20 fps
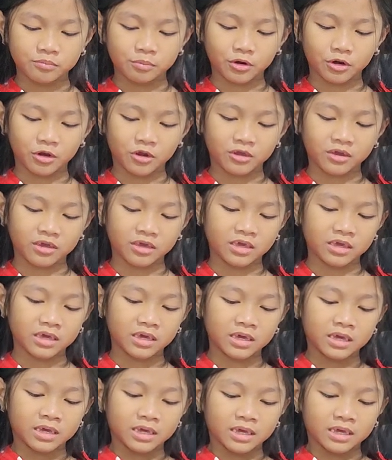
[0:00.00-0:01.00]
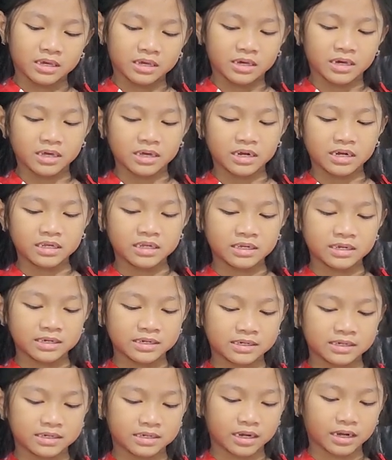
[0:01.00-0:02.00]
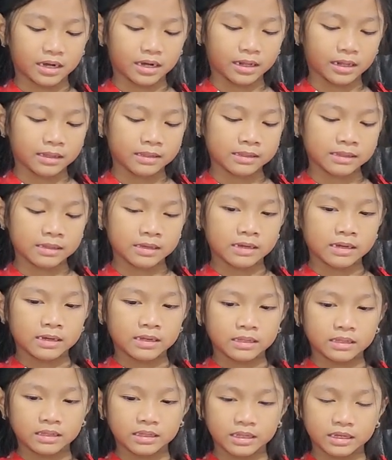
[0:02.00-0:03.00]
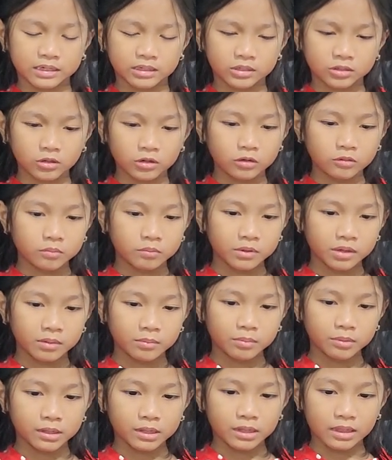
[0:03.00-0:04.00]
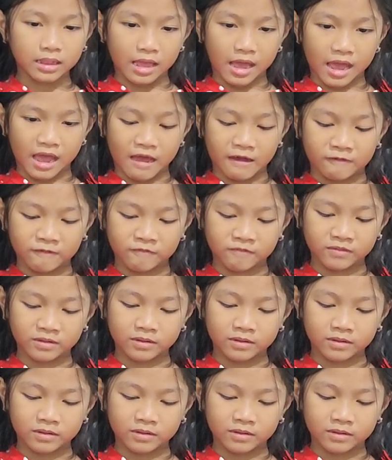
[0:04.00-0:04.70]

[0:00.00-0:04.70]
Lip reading: Sparky. He hid in his shell. The short people laughed.